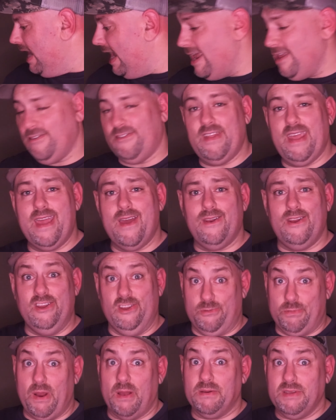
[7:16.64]
hands down,
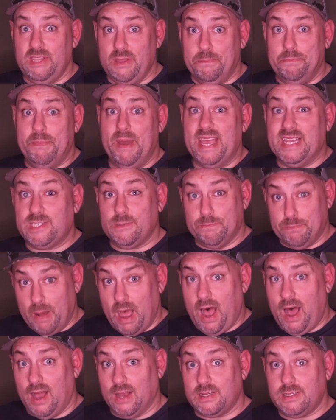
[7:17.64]
it's probably the best
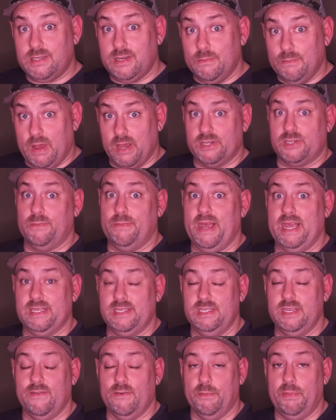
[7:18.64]
box Monster Bass
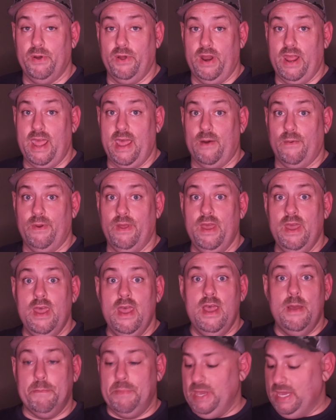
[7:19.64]
has ever put out.
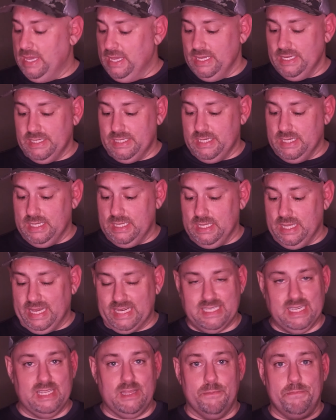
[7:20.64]
Because, like
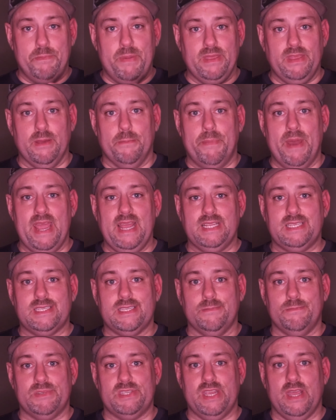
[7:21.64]
I said, the baits
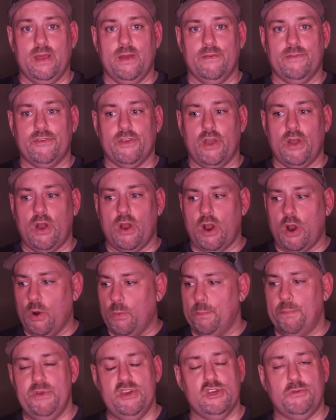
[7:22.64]
themselves are
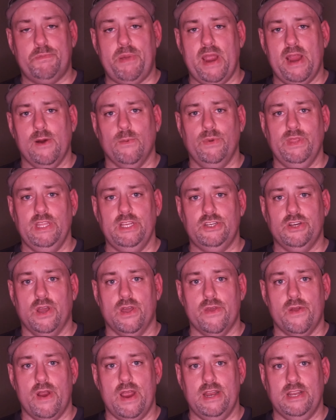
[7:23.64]
just pair with each
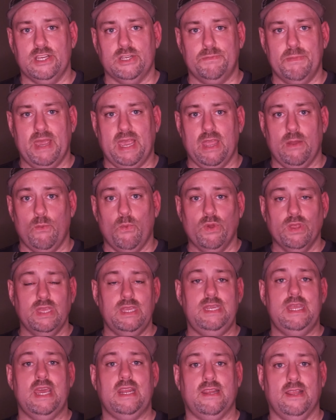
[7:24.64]
other and just make a
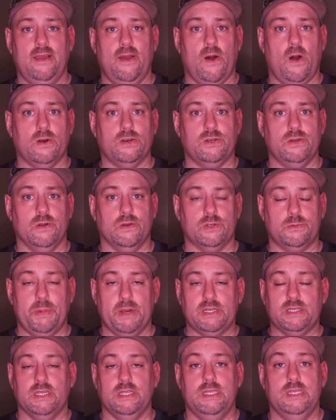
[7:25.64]
really deadly arsenal,
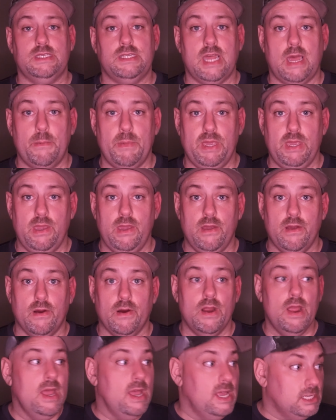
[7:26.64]
especially this time of
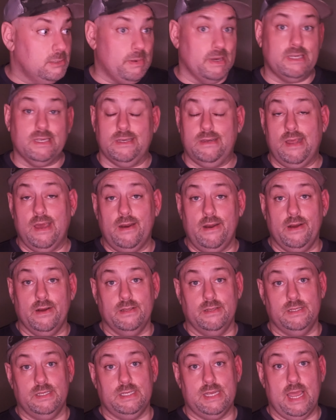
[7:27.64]
year, especially down here
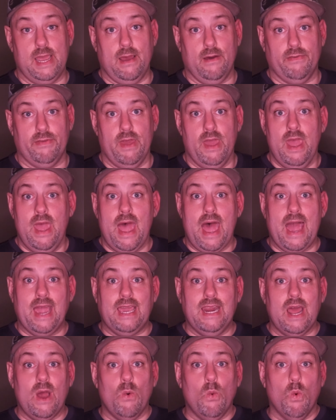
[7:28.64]
in the South. I
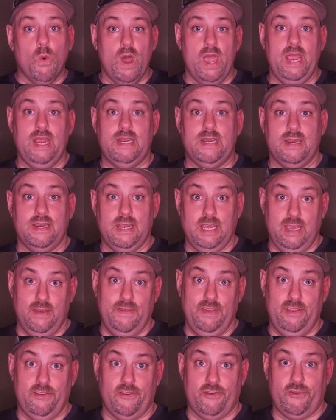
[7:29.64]
cannot wait to give these a